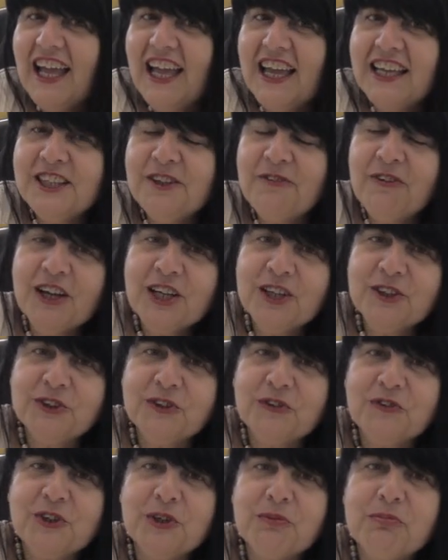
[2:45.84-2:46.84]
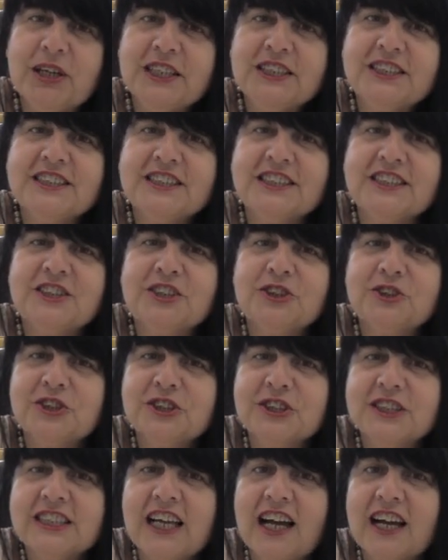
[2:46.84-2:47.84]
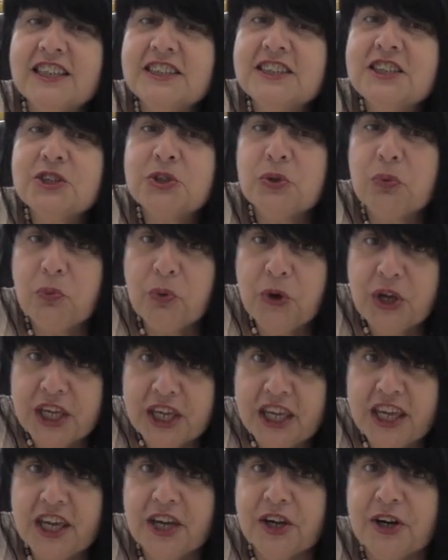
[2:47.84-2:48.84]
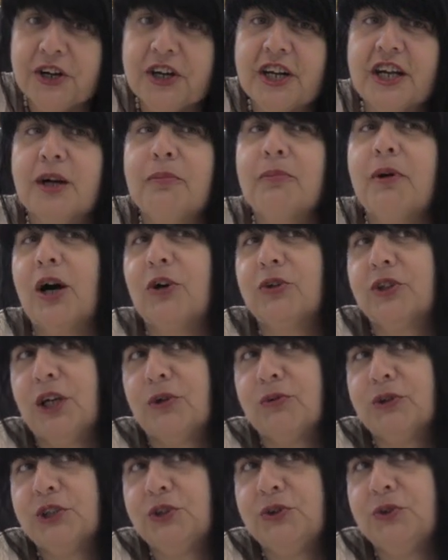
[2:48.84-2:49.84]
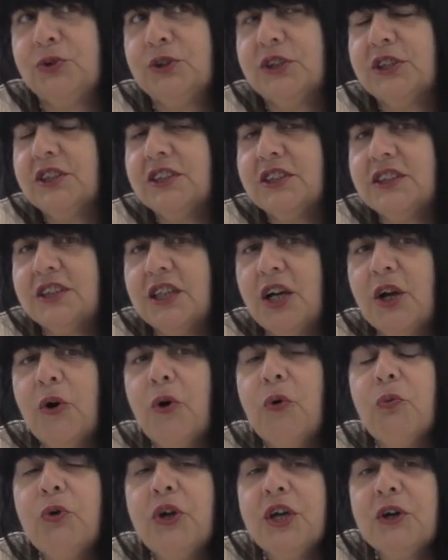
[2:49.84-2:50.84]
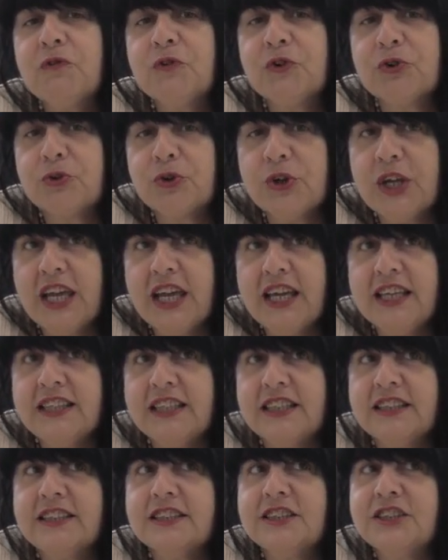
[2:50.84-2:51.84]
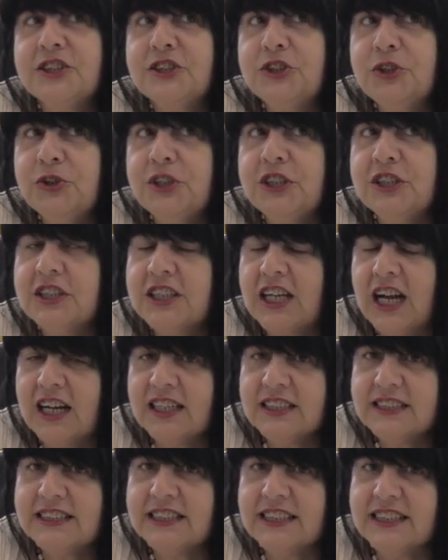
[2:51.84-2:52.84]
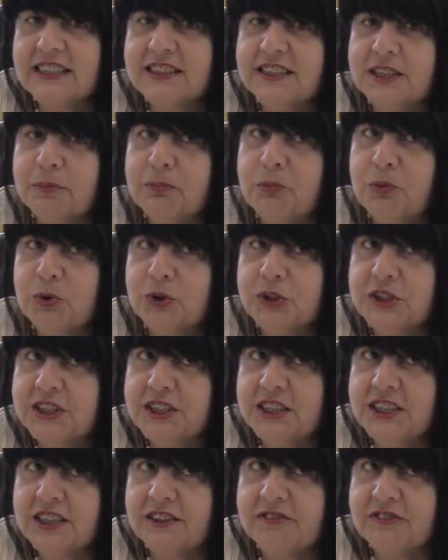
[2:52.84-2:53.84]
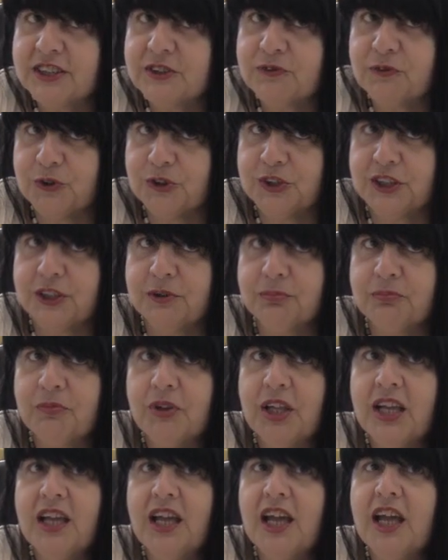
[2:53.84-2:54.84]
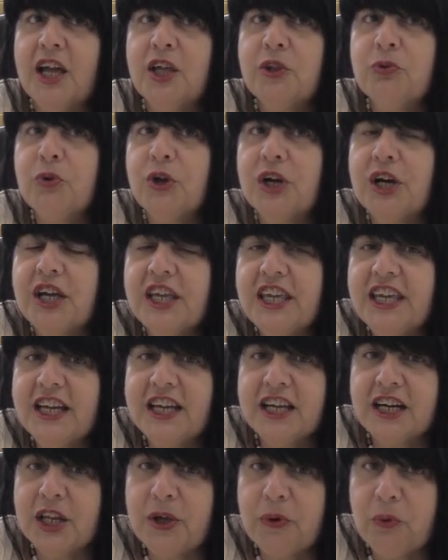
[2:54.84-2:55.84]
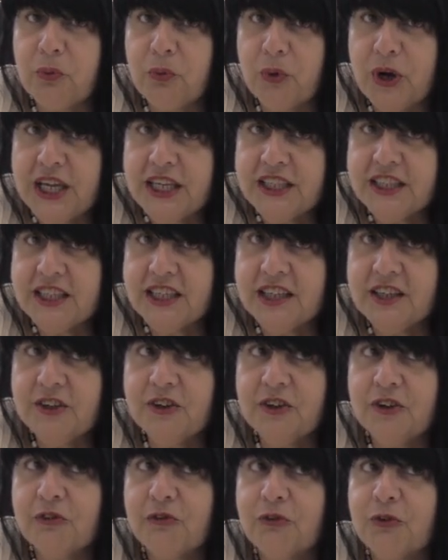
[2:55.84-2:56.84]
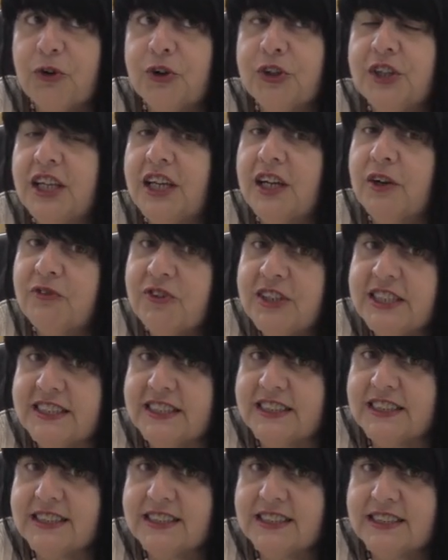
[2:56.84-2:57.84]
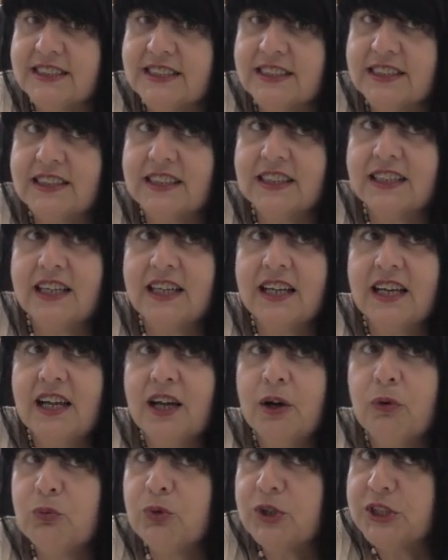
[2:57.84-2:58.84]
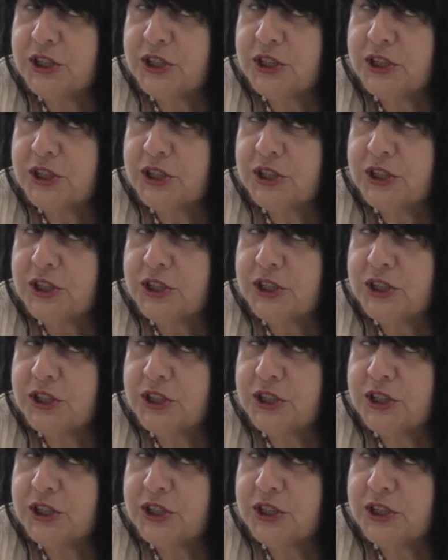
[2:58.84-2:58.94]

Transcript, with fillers: At the Faculty of Humanities and Social Sciences, we care about our students. We have created the Student Counseling Support Service for them, and we are eagerly waiting for their visits. We